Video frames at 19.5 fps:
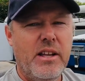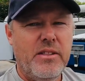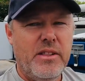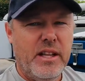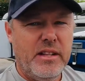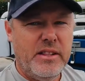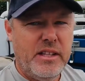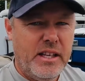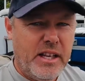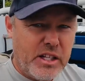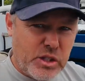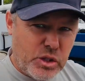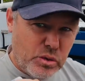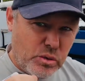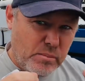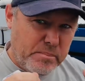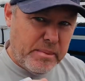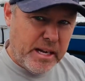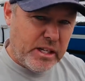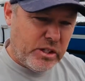that the
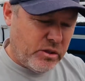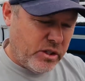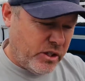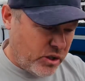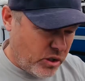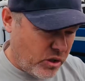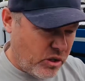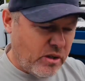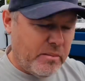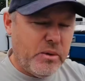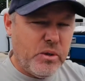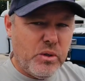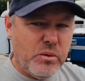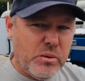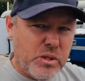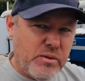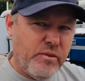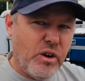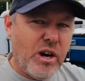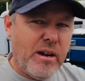actual battery terminal
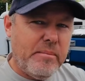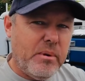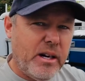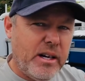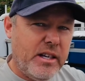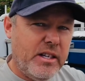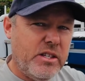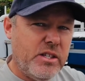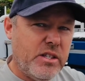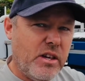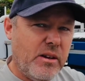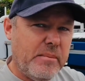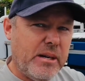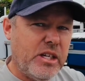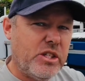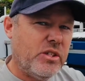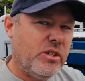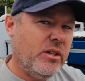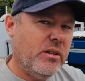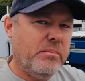was vibrating so
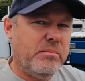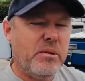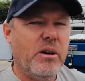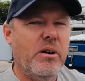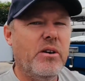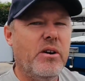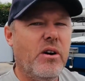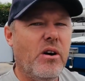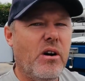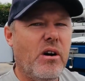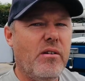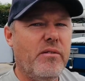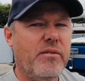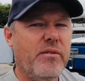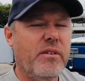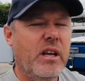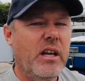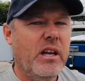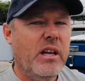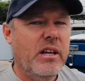much that it broke off.